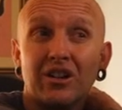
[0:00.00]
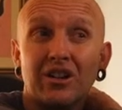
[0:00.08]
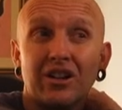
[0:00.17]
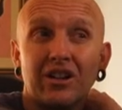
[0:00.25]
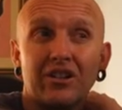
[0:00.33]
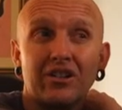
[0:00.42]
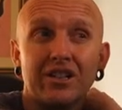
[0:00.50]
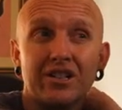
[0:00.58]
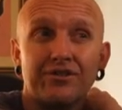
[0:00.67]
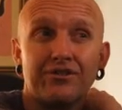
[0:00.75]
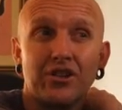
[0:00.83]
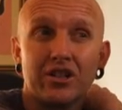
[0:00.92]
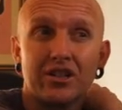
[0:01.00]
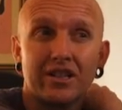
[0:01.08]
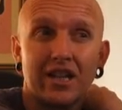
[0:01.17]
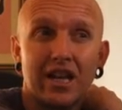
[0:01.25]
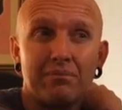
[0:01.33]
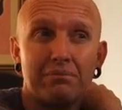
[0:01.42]
on his first
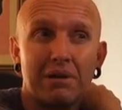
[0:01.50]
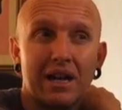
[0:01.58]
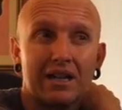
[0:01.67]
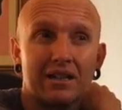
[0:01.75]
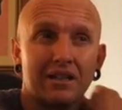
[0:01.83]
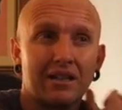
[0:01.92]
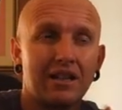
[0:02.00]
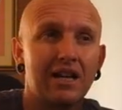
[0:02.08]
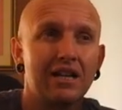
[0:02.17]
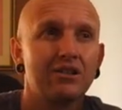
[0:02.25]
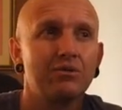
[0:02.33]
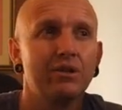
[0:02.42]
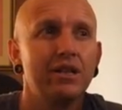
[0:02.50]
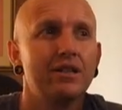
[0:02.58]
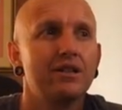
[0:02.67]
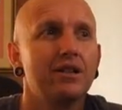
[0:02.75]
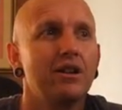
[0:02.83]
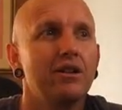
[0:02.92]
game back last week.
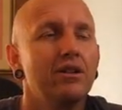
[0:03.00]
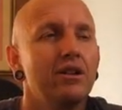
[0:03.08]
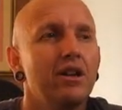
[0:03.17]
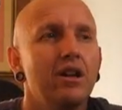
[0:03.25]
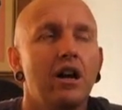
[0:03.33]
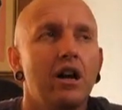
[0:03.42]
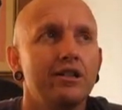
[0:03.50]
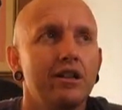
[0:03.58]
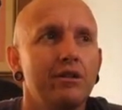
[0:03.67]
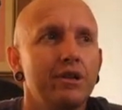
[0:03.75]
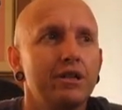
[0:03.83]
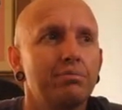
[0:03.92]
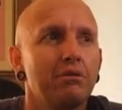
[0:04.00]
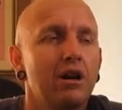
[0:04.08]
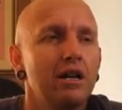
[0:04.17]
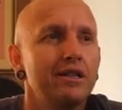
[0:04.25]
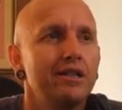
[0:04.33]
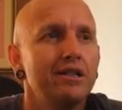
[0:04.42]
So I don't know what his
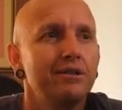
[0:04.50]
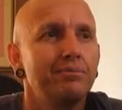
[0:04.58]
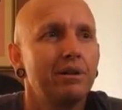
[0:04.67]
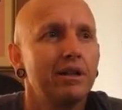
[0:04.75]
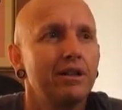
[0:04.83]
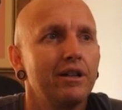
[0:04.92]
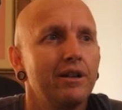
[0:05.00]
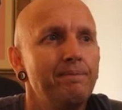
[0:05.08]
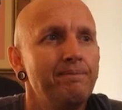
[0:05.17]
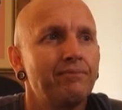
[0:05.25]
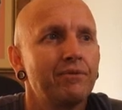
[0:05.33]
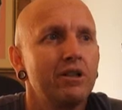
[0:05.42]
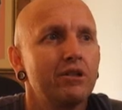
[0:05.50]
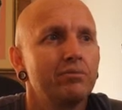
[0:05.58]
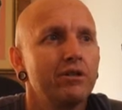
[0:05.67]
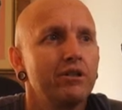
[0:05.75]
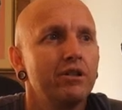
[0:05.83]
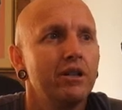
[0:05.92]
price is, but yeah, he looked pretty
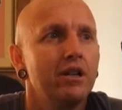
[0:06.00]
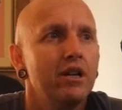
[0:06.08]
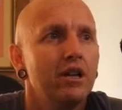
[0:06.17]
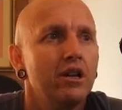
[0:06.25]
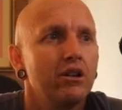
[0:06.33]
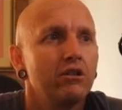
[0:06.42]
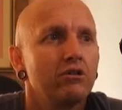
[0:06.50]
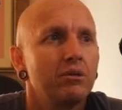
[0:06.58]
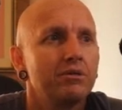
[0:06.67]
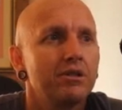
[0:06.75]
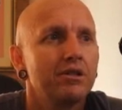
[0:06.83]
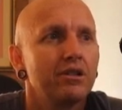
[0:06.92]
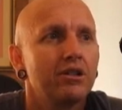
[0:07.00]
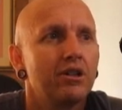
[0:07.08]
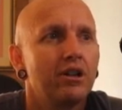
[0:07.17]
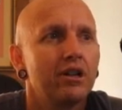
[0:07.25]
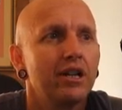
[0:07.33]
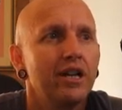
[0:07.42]
good. Robson,
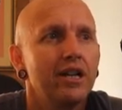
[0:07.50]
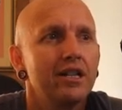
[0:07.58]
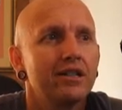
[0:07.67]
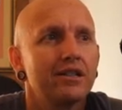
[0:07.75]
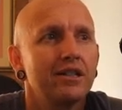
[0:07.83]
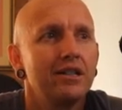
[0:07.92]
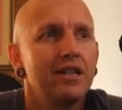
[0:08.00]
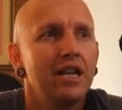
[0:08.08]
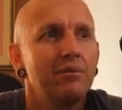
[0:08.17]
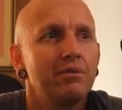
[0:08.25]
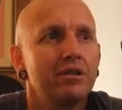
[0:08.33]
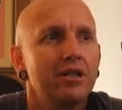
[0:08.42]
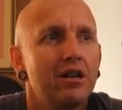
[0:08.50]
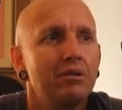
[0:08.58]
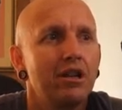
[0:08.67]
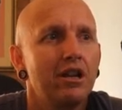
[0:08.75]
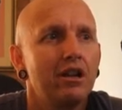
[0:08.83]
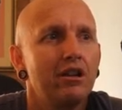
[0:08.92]
Cotter, Hess, Neem,
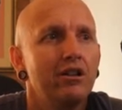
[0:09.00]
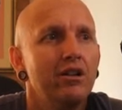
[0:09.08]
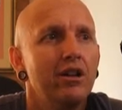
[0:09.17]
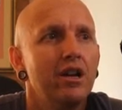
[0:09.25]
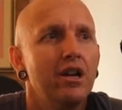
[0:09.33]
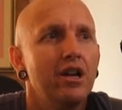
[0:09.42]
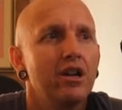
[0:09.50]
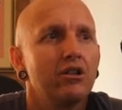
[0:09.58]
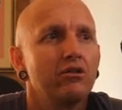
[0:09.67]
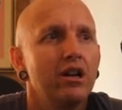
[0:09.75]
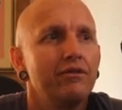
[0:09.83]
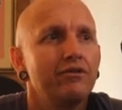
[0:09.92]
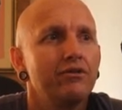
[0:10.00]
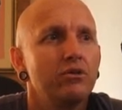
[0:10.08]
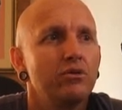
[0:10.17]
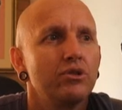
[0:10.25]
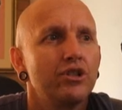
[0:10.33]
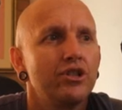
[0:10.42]
Tamalolo, Granville,
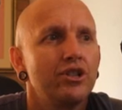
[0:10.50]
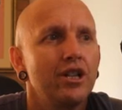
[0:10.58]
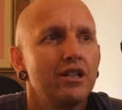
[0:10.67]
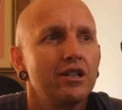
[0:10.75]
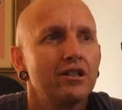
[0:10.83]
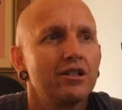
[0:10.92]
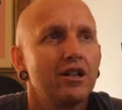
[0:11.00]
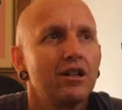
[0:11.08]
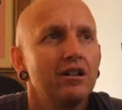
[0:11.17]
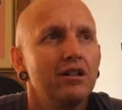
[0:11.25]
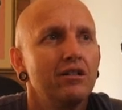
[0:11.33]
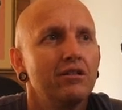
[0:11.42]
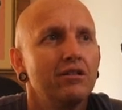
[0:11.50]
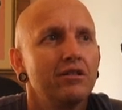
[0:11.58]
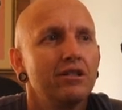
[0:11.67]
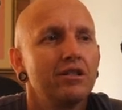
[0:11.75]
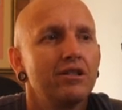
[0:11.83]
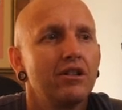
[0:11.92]
Chester
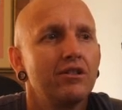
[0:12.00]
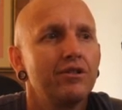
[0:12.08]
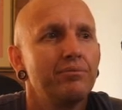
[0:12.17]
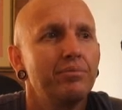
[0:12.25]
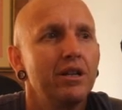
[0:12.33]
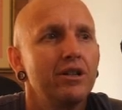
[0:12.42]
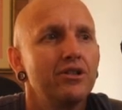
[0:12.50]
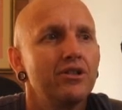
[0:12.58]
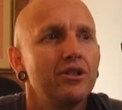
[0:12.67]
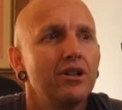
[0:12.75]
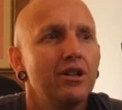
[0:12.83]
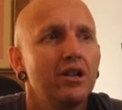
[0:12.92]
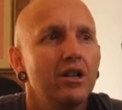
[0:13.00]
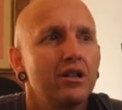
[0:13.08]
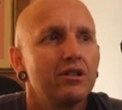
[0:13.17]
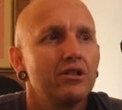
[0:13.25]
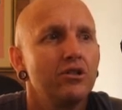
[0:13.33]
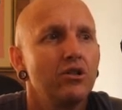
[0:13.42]
is on the bench.
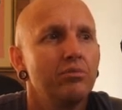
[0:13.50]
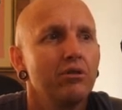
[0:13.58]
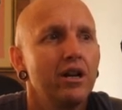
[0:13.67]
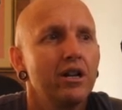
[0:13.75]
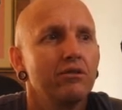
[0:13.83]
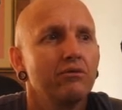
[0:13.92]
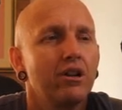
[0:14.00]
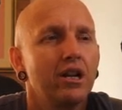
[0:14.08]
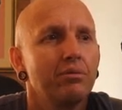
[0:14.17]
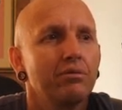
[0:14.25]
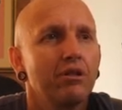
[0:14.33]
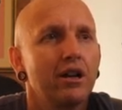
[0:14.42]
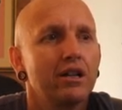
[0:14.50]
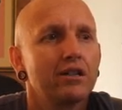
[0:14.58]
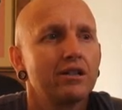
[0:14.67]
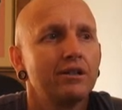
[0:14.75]
Janelle Brown, Riley Price.